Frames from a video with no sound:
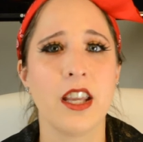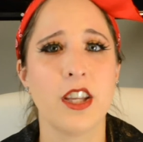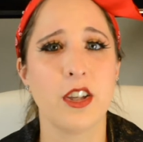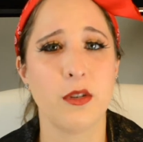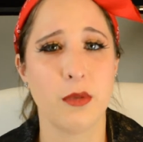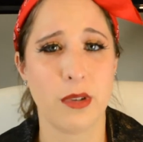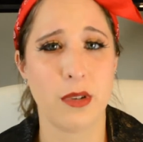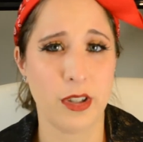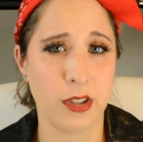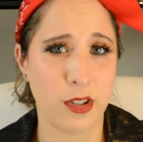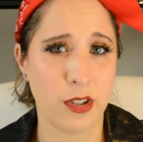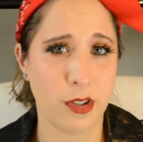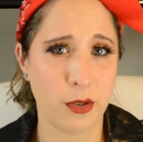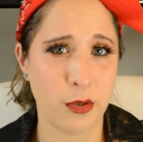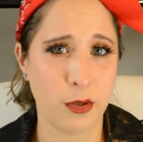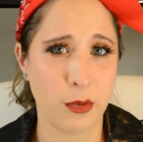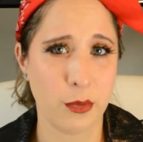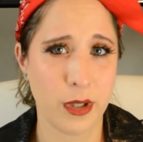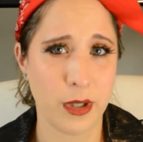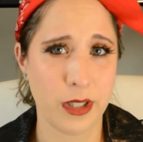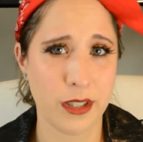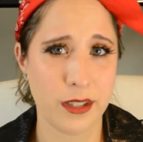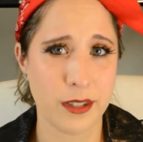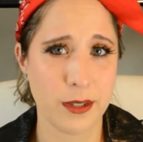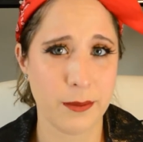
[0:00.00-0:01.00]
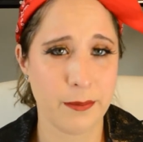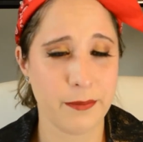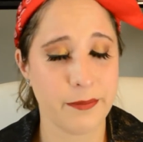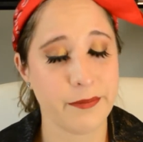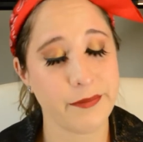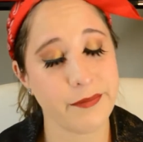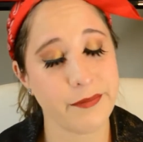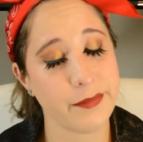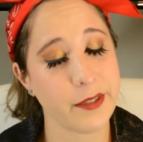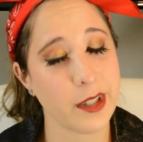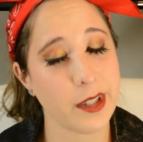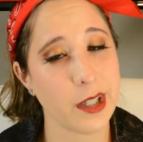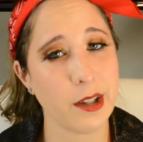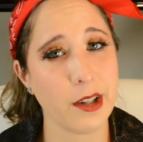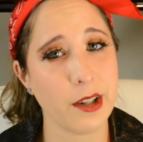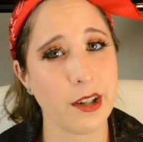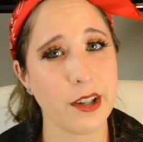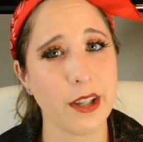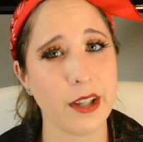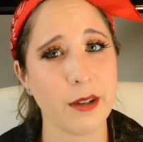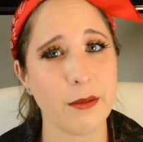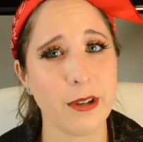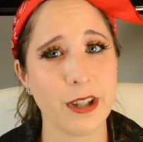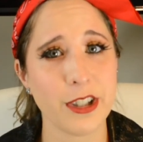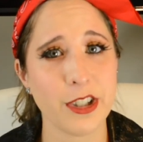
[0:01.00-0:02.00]
You want to know who wins? Go
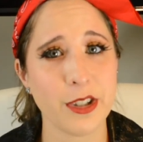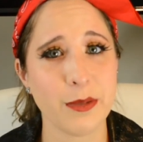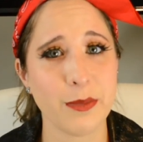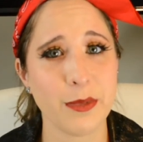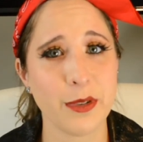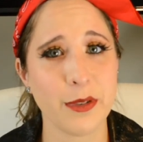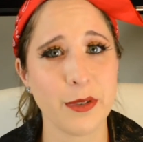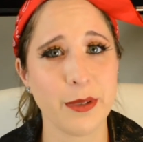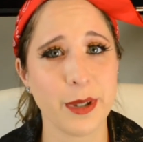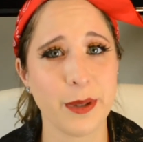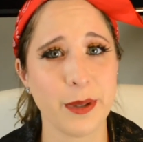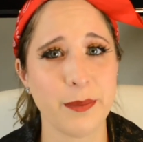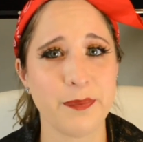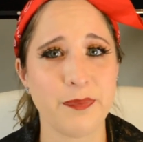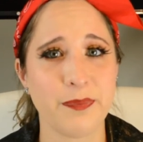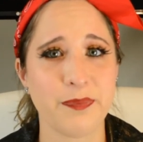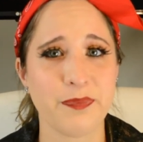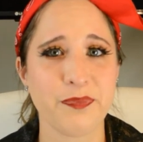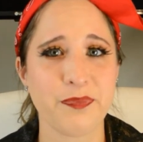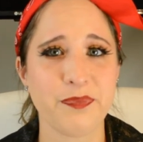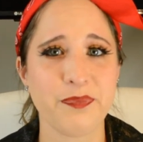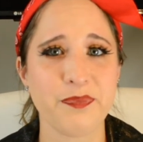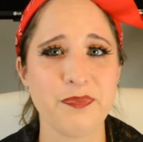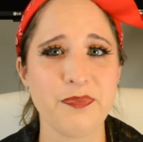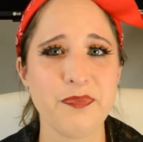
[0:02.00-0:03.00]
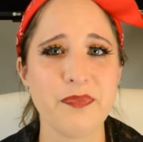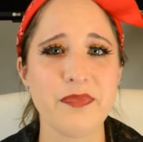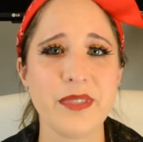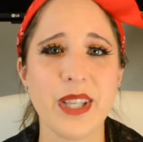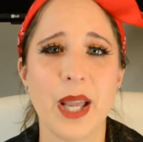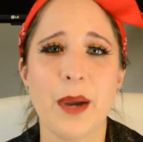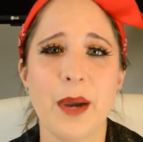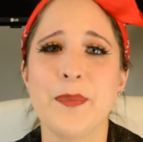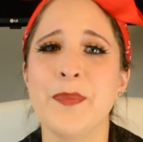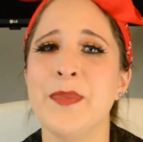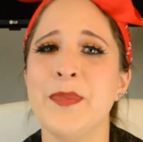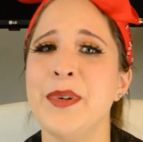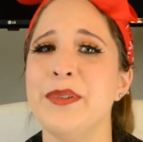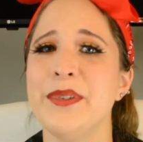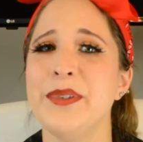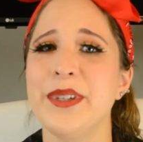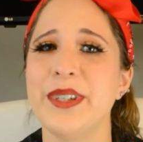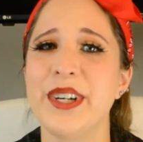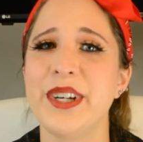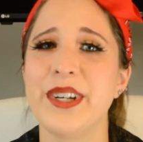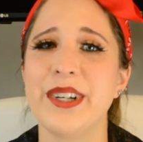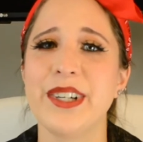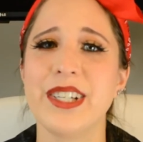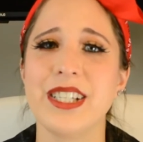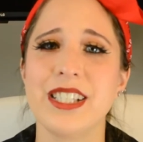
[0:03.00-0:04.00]
ahead and watch the movie.
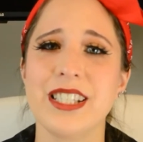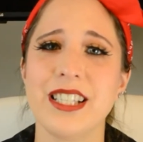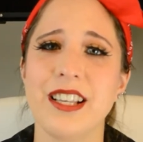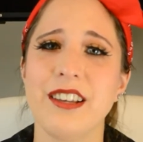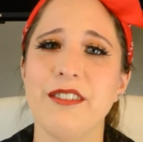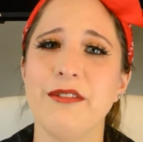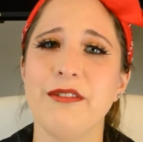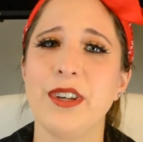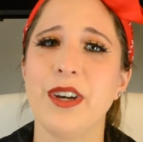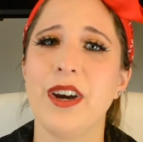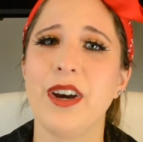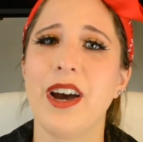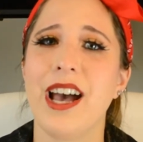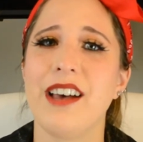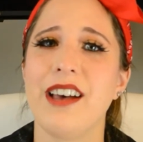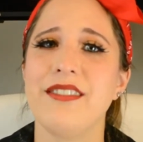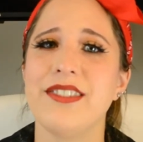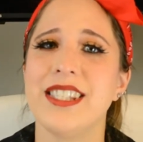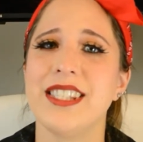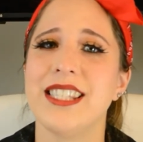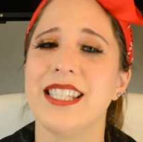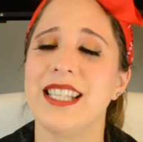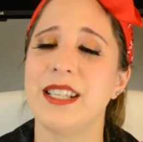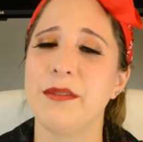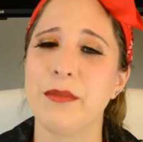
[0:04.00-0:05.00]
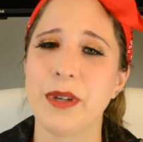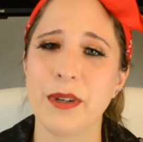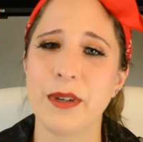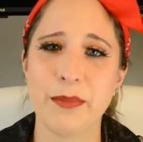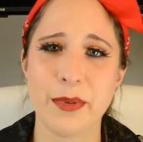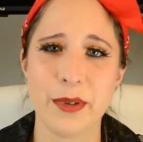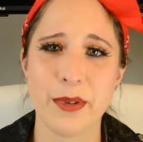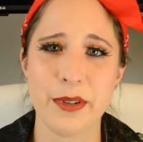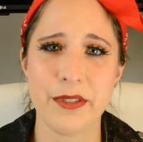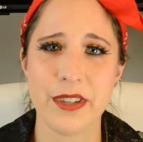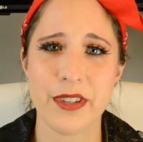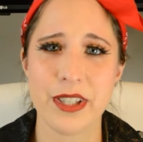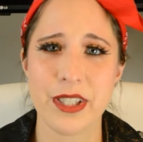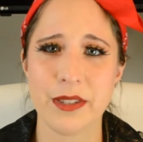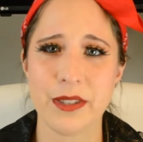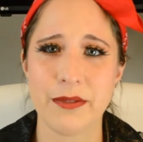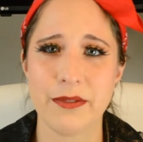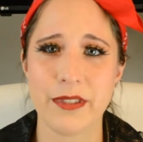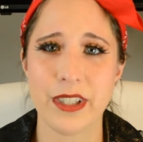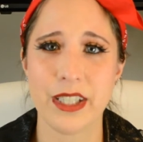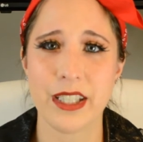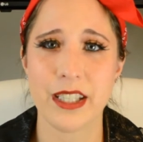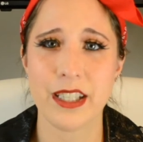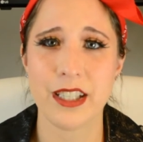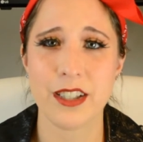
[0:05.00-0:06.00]
Moviegoers, if you have seen my previous
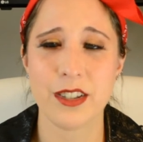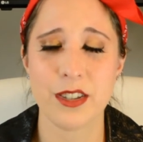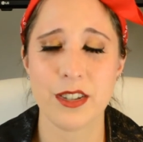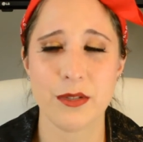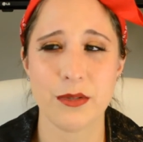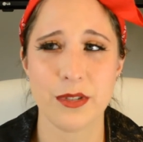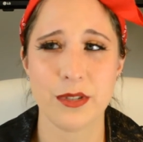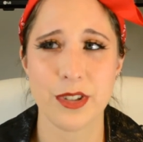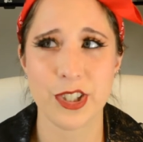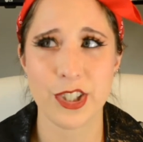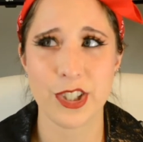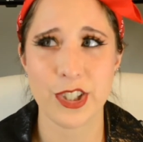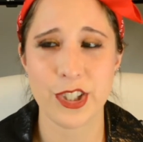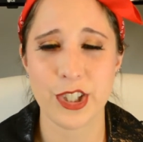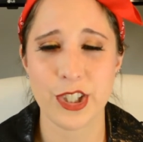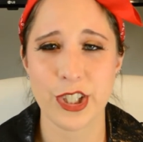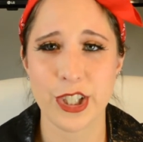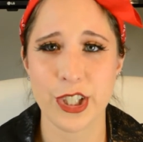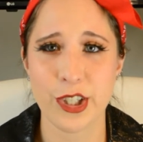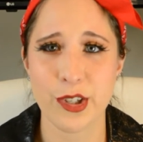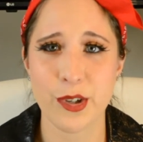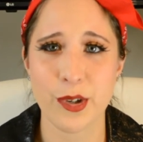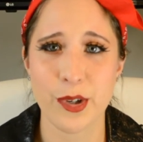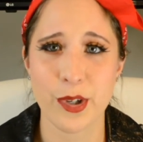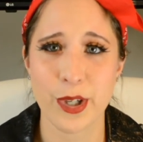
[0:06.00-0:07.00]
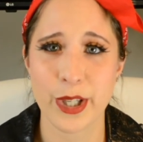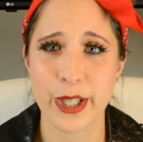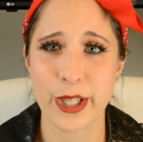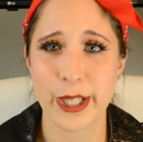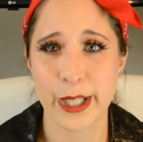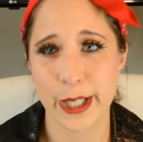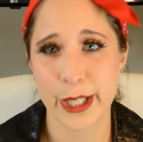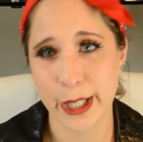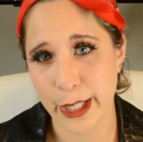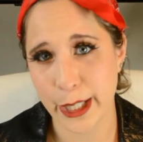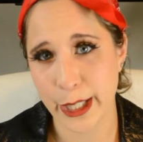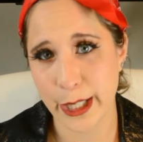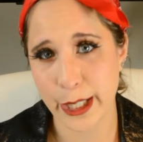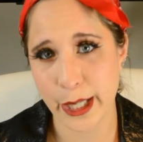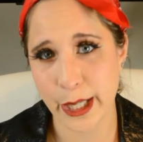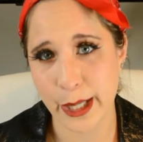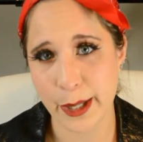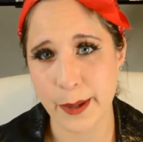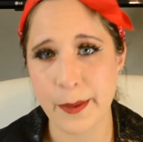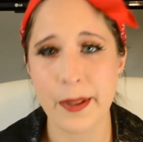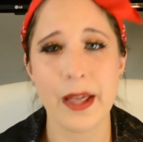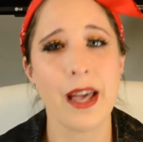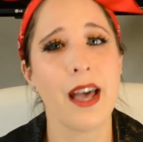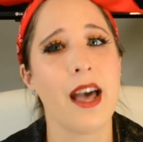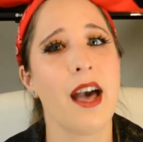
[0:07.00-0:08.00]
videos, which you can go ahead and click,
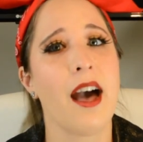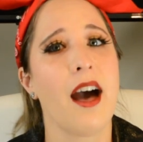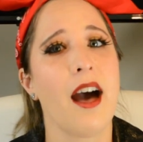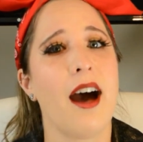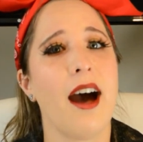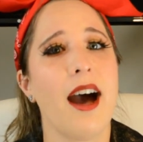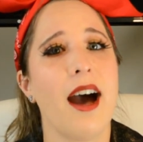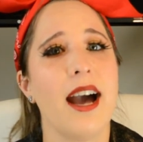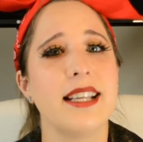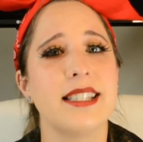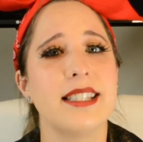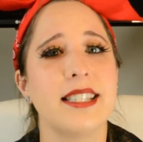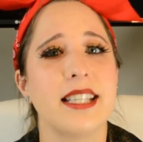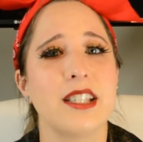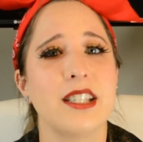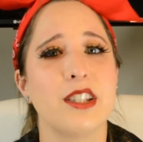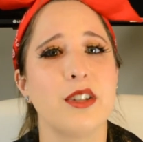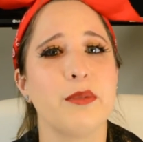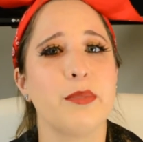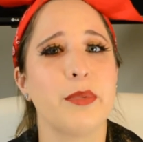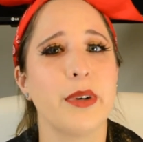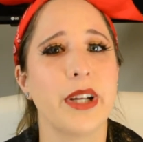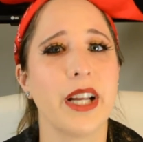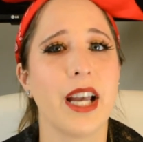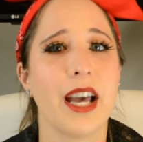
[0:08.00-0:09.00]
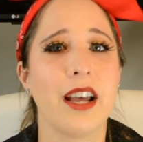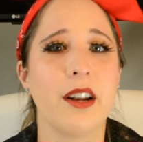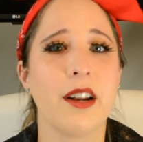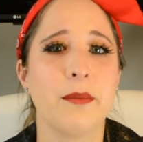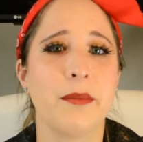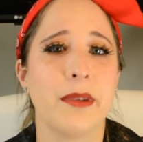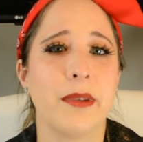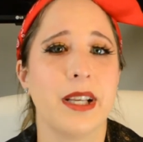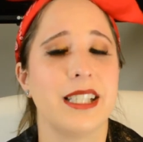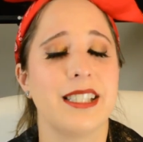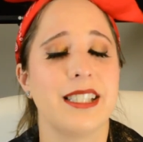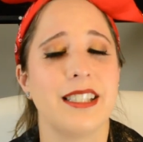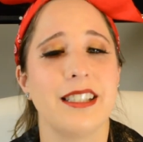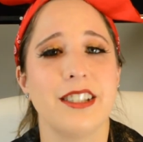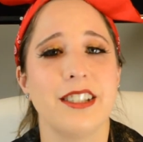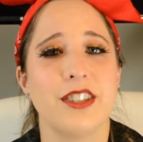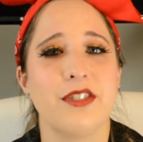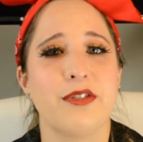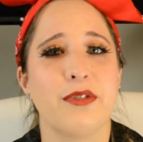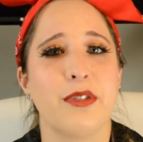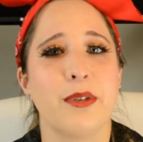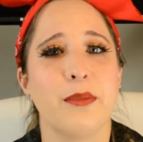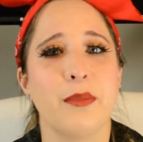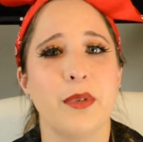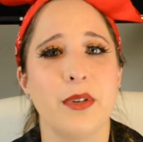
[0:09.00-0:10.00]
I tend to bring out a message
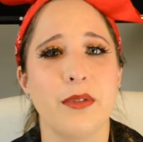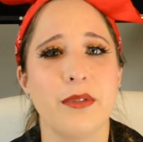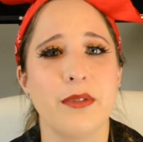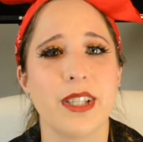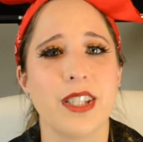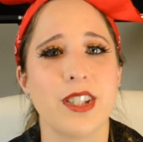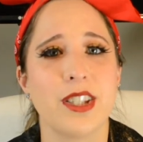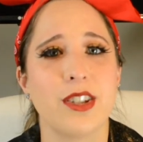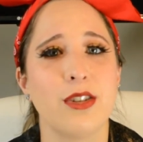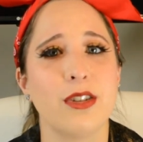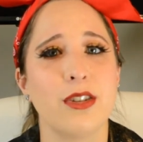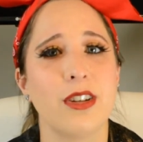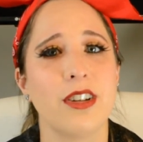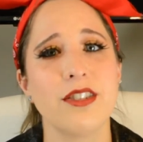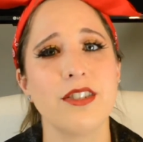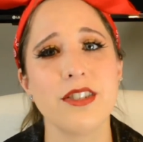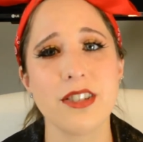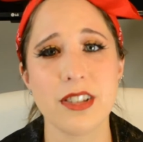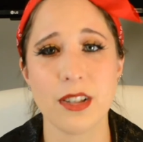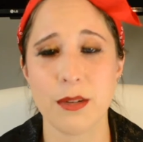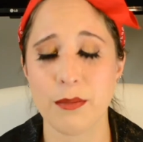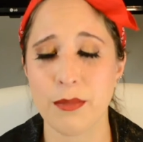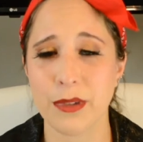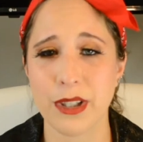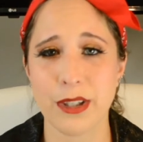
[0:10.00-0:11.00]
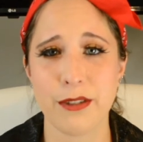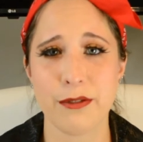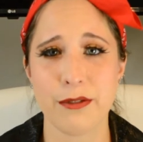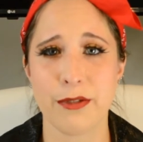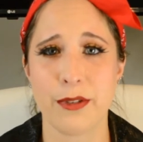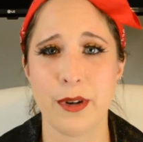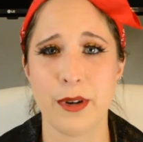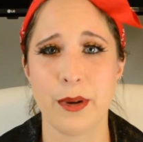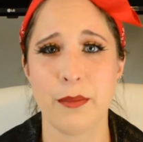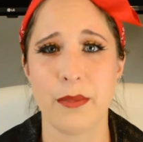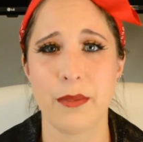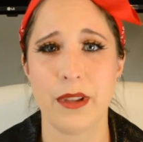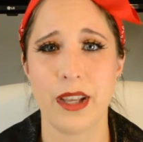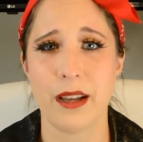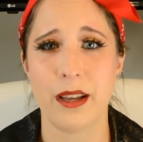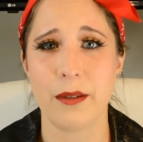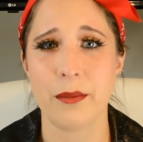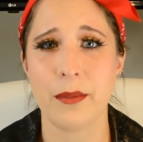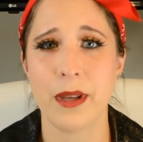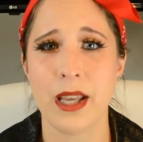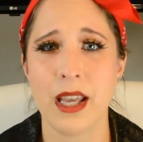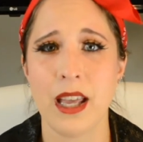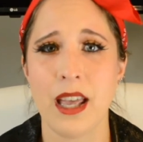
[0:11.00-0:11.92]
from movies to learn something from them.